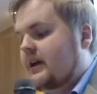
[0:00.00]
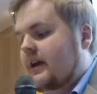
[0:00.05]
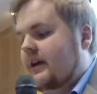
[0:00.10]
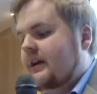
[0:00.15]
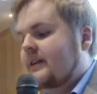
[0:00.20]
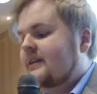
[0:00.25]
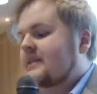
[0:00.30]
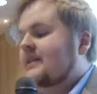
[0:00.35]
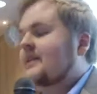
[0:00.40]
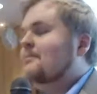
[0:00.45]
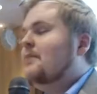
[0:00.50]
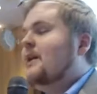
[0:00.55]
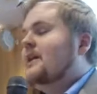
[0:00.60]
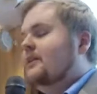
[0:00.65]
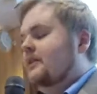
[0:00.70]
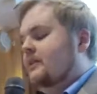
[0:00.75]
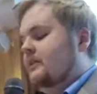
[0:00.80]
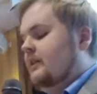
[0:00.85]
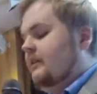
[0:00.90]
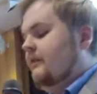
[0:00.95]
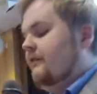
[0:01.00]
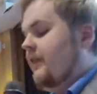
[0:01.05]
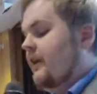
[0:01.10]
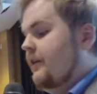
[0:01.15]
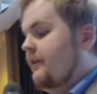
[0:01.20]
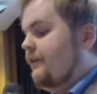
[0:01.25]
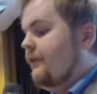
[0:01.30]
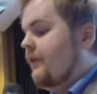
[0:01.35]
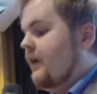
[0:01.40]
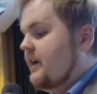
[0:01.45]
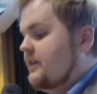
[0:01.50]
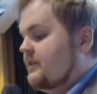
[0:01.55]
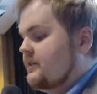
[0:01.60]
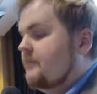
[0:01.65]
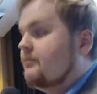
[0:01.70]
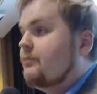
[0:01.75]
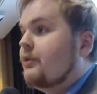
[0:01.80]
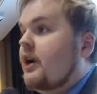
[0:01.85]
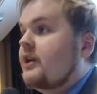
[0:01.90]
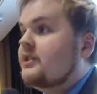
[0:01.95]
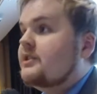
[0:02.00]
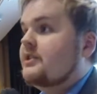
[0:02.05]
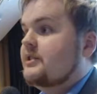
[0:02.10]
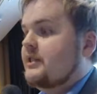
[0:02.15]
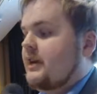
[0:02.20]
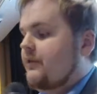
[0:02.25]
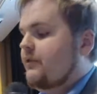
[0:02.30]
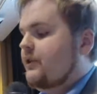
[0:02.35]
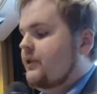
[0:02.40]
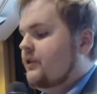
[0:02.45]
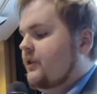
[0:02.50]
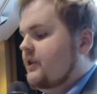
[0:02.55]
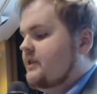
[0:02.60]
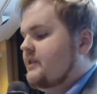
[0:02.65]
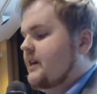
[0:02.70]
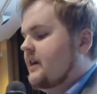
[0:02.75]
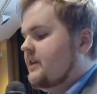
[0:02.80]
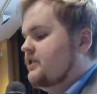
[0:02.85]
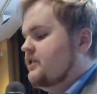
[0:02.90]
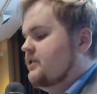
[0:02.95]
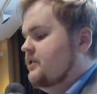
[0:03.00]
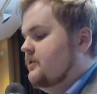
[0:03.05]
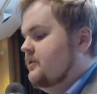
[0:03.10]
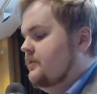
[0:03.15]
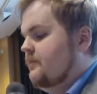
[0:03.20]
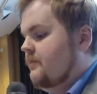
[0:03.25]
independently verifies and processes every transaction,